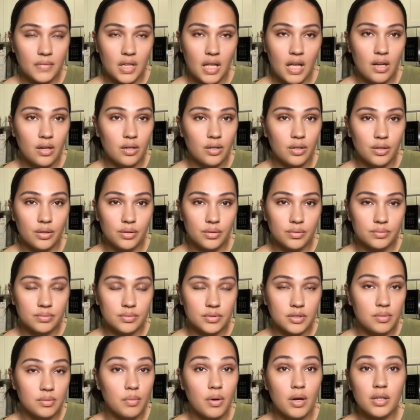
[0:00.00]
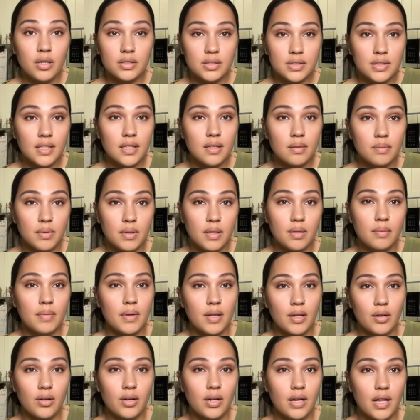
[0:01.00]
I don't know. Tomorrow's gonna be a
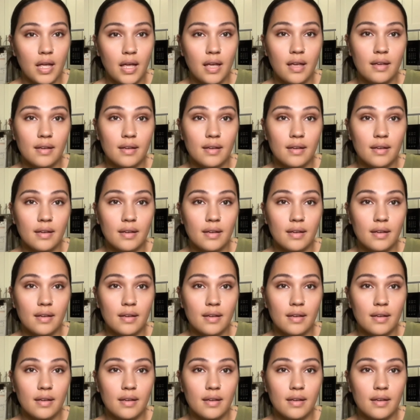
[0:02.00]
better day.